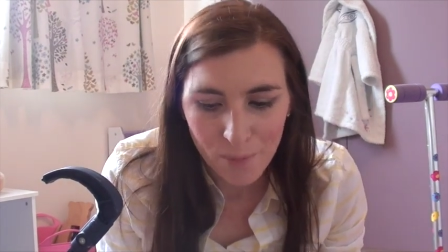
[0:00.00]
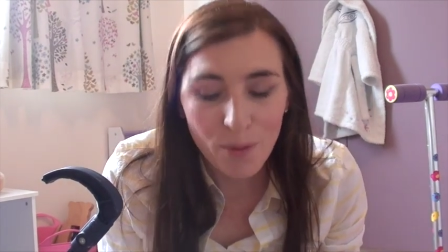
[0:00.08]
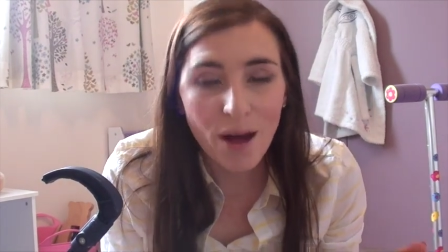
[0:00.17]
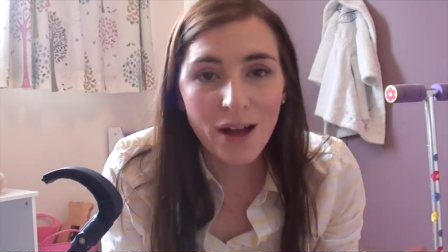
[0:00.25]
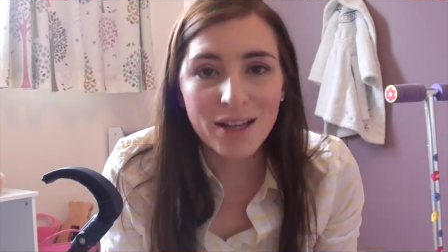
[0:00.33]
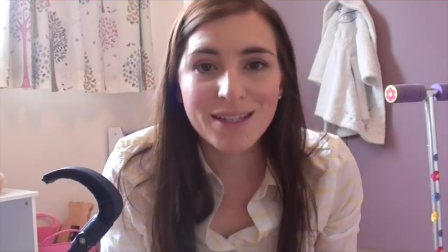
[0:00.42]

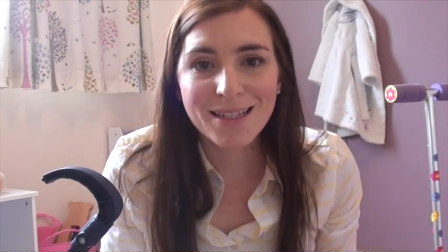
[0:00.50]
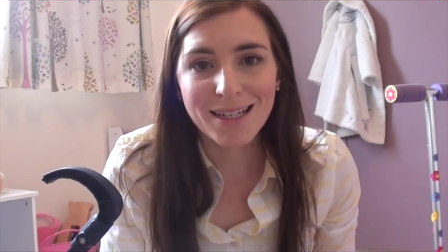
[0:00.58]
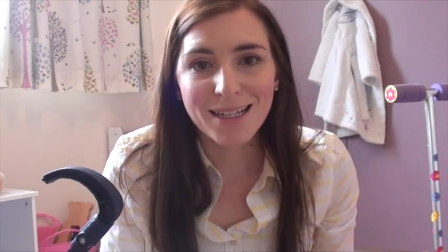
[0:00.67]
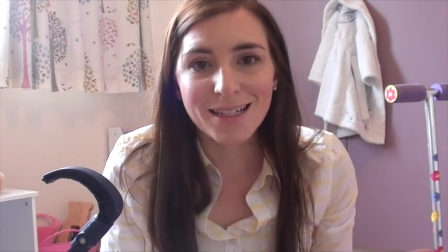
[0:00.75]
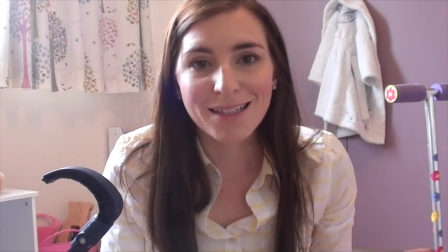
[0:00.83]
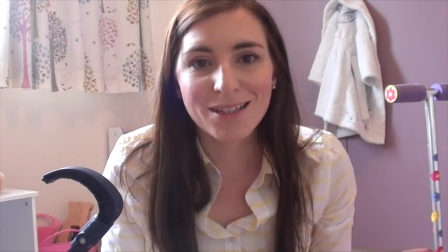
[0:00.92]

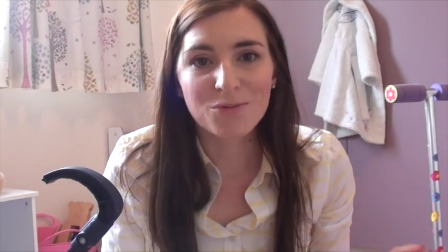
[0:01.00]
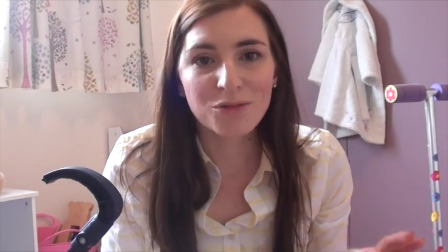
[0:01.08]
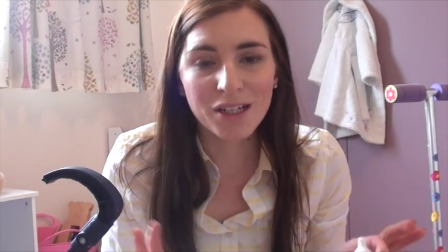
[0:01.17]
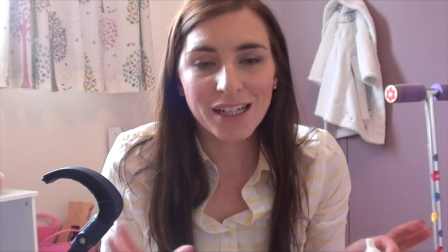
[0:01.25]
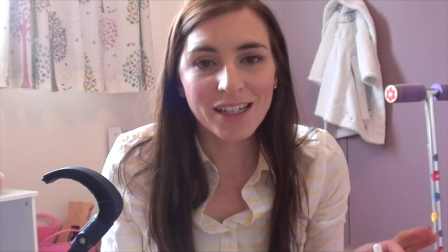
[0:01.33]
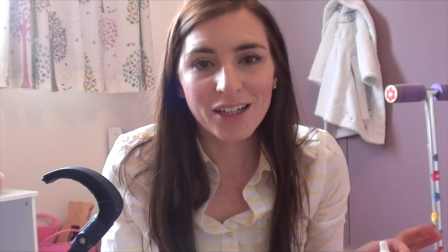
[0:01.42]
purses,
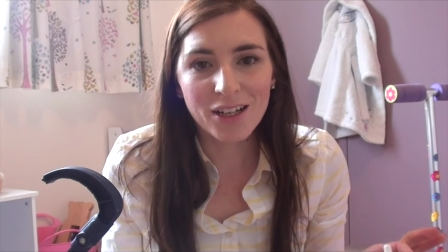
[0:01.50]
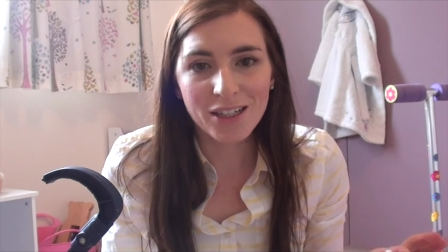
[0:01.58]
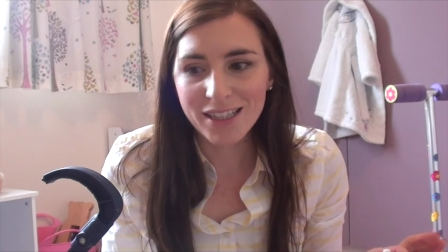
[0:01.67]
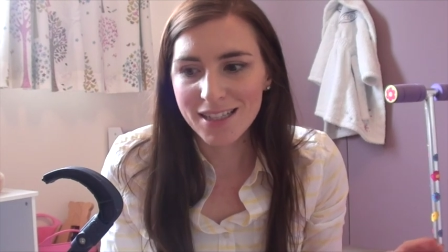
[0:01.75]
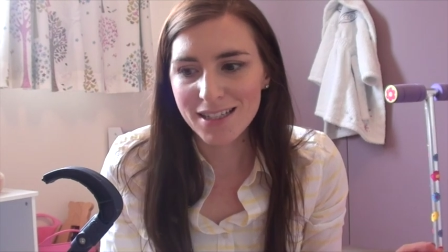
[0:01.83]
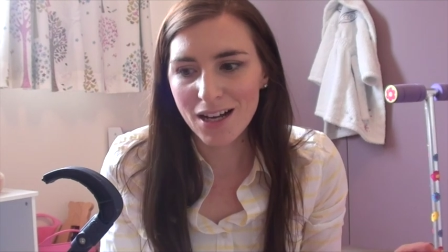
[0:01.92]
really
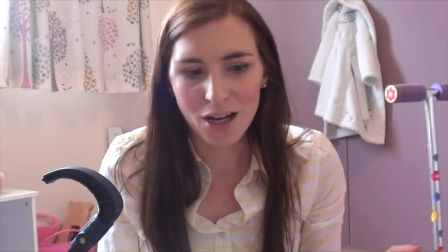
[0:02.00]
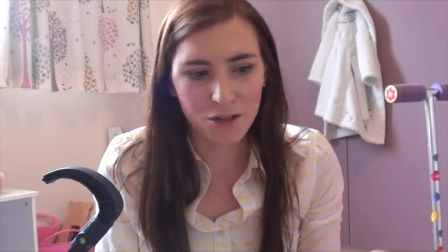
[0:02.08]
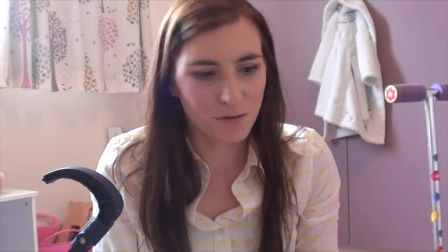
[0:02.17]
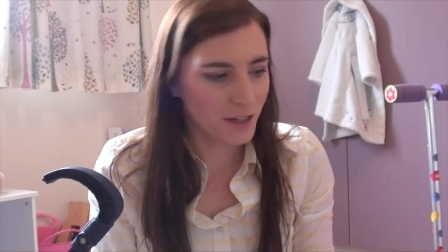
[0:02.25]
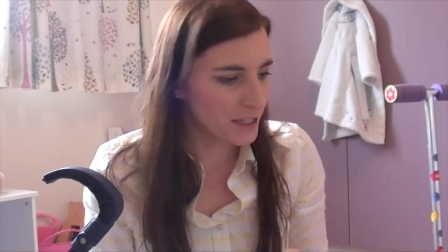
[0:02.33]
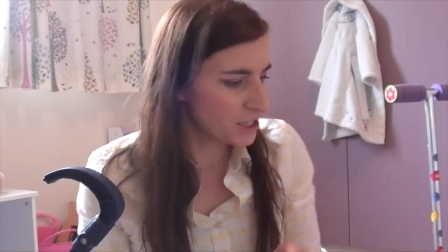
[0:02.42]
girly
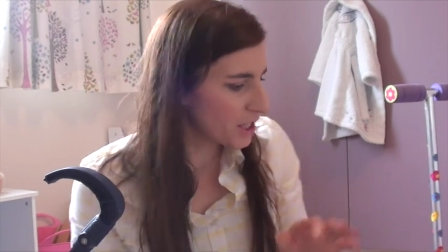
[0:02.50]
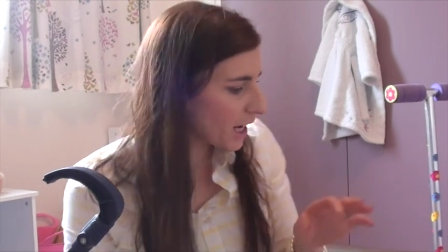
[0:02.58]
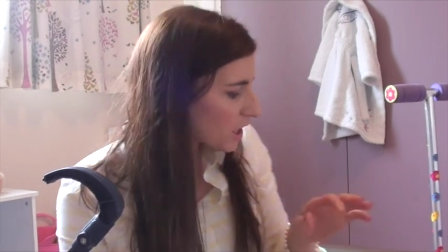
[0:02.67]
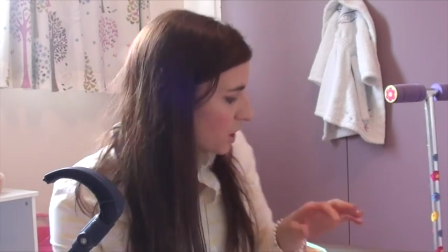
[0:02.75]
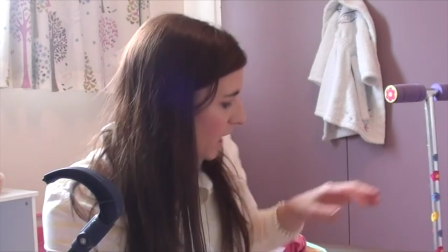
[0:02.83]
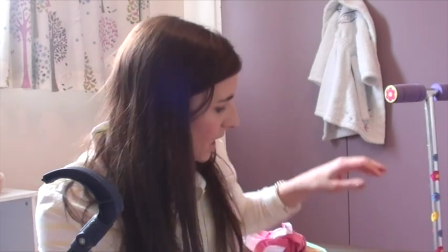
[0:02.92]
stuff. And she
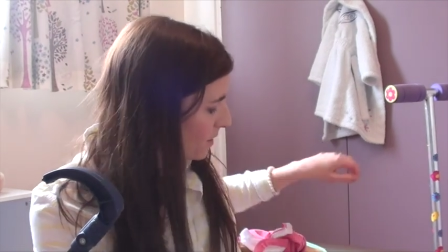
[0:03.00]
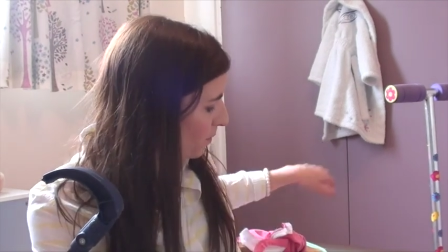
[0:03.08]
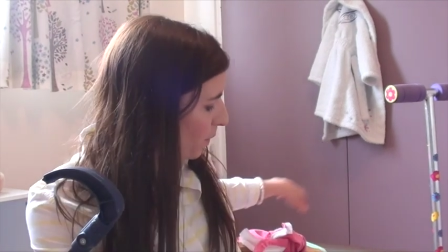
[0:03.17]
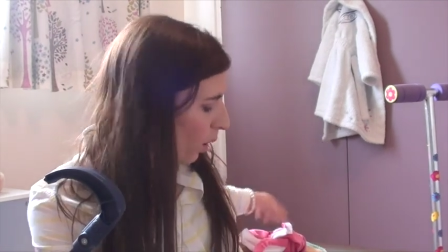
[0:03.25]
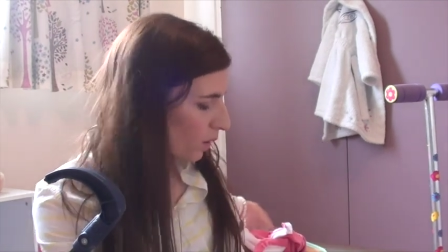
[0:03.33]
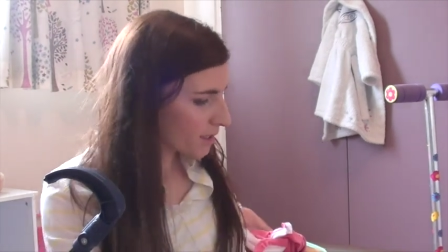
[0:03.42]
actually has a
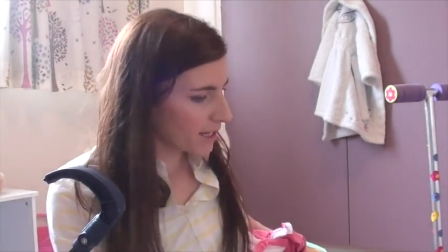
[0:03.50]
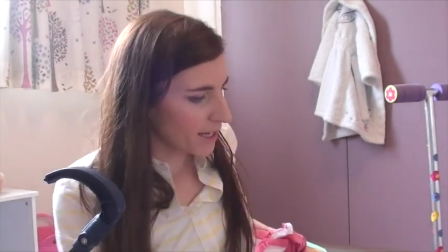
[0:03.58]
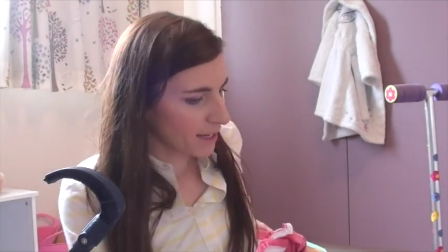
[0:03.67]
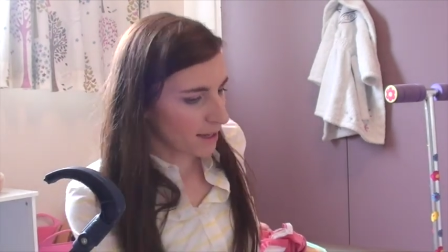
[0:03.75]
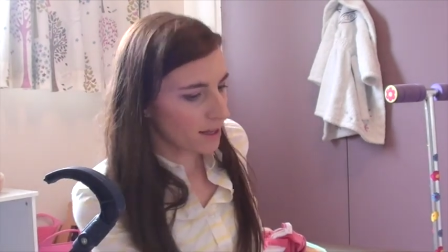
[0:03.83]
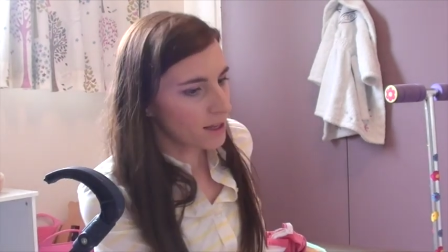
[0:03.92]
box
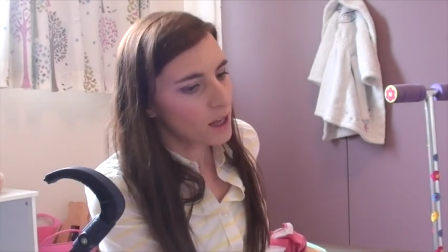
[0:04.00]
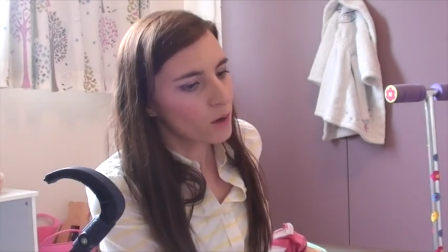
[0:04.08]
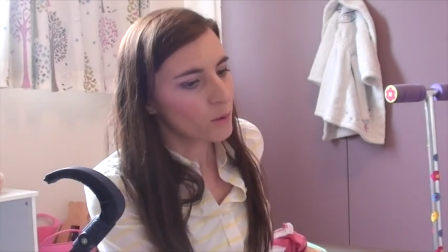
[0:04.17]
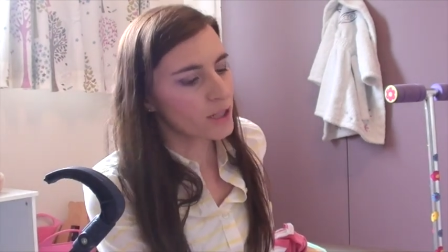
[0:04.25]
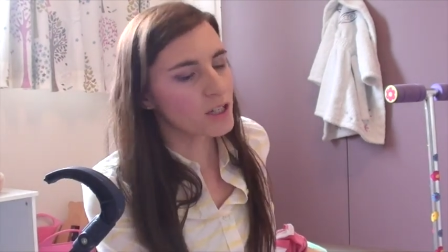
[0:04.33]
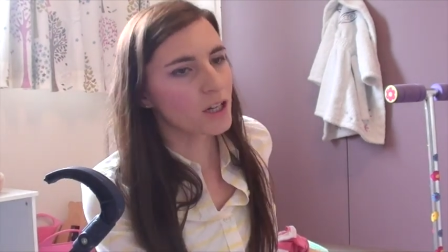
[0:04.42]
here,
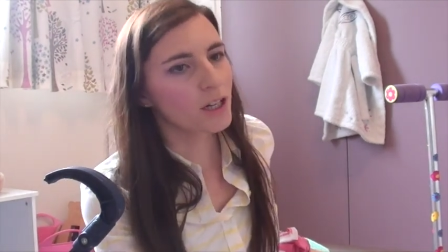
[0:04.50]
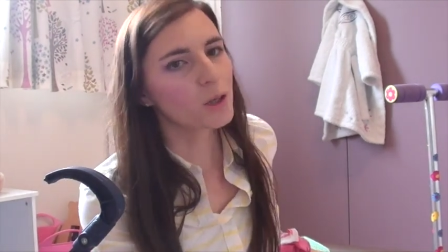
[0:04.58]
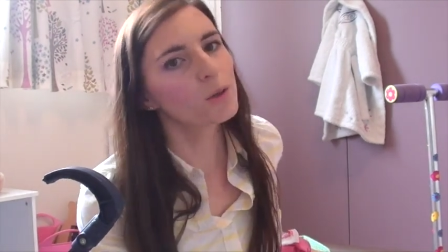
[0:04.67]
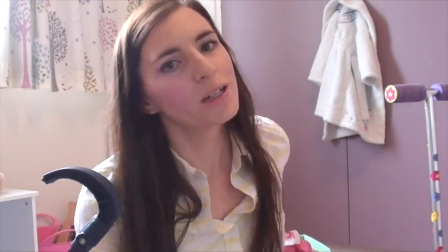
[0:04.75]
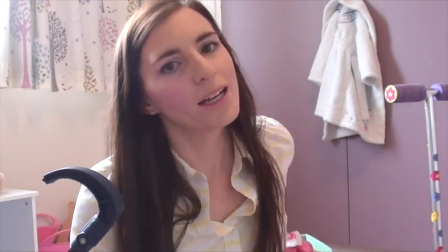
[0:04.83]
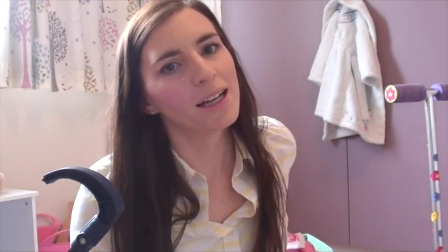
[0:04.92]
which I
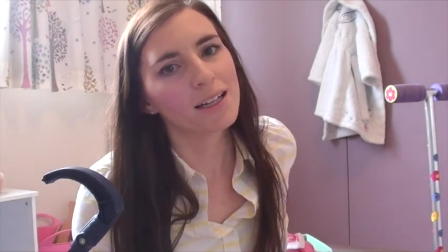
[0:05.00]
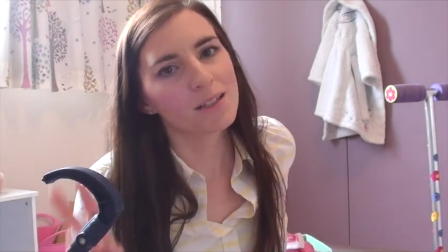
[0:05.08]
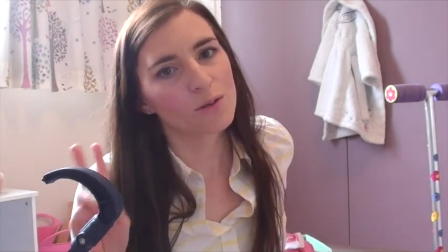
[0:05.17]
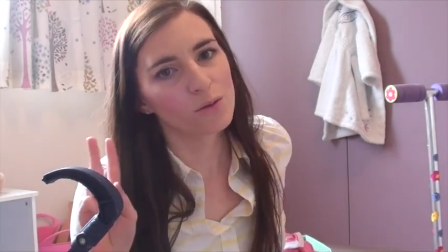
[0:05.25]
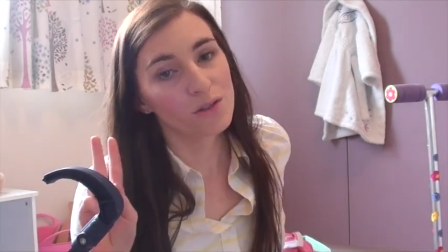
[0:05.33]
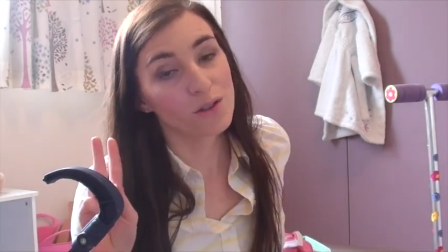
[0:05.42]
call it her
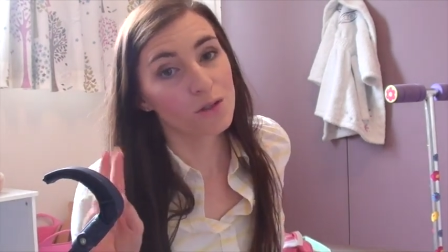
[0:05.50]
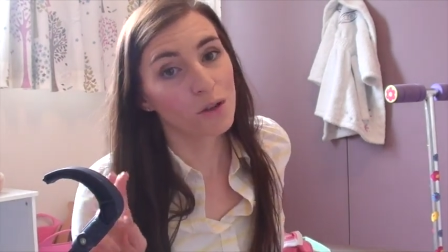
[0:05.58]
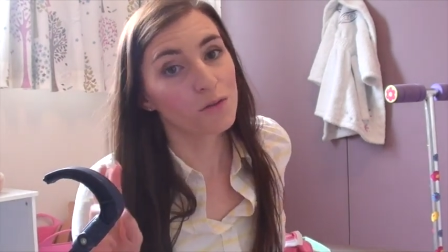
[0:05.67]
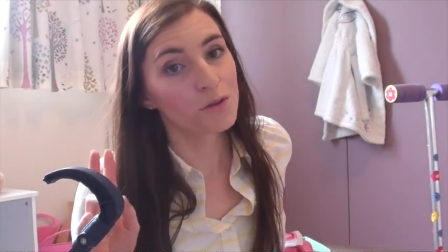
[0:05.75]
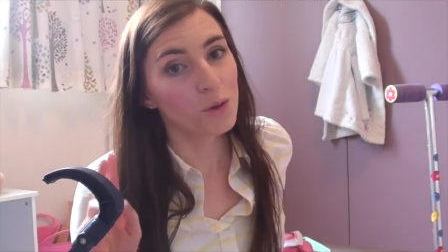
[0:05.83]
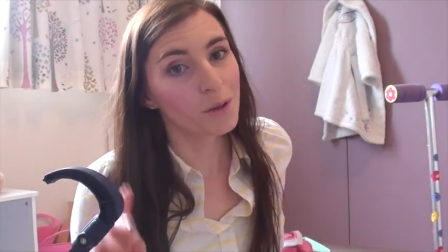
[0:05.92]
sort of
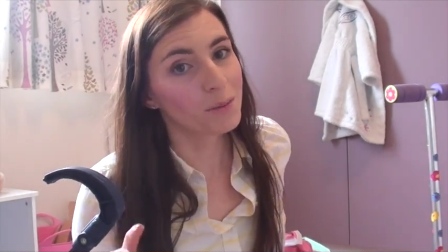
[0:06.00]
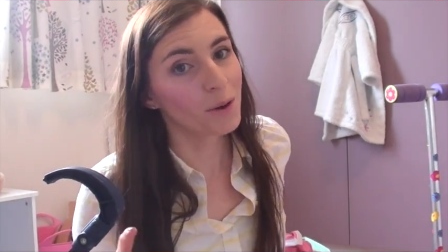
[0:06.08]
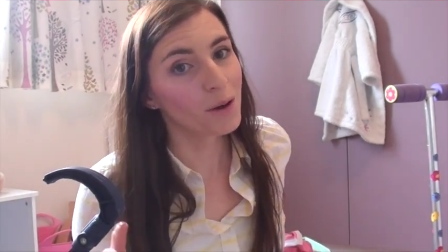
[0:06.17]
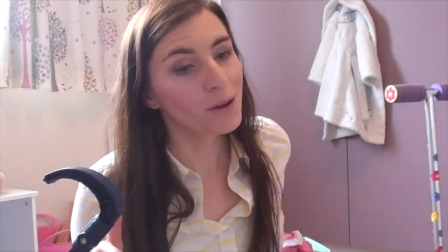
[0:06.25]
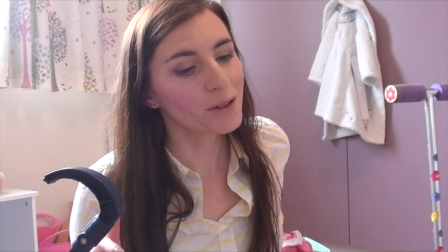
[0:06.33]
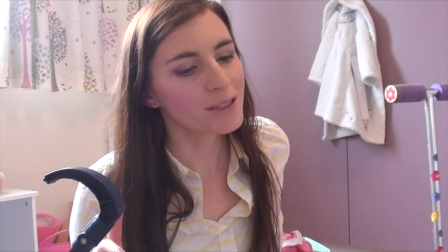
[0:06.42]
soft toy
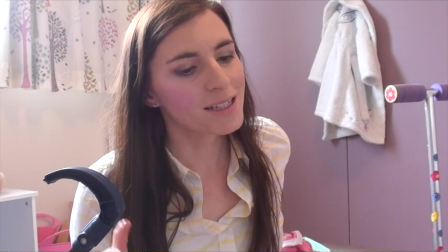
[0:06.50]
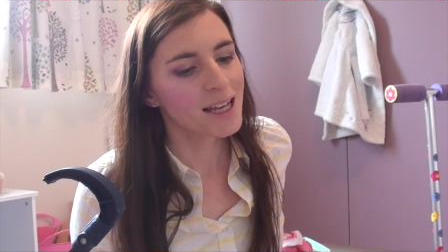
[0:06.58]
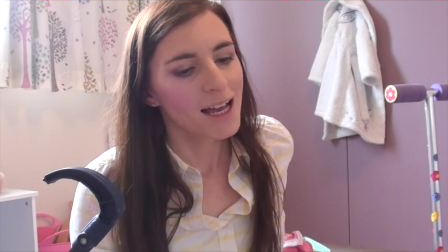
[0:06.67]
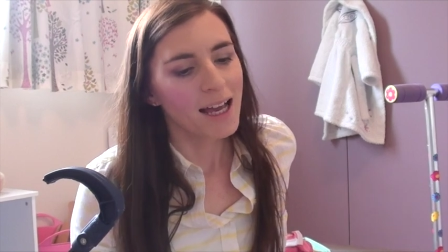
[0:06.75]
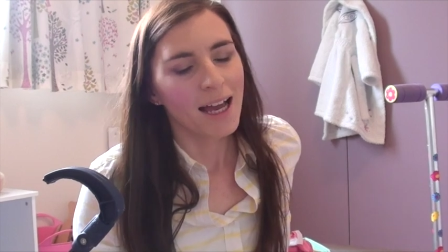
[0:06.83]
box.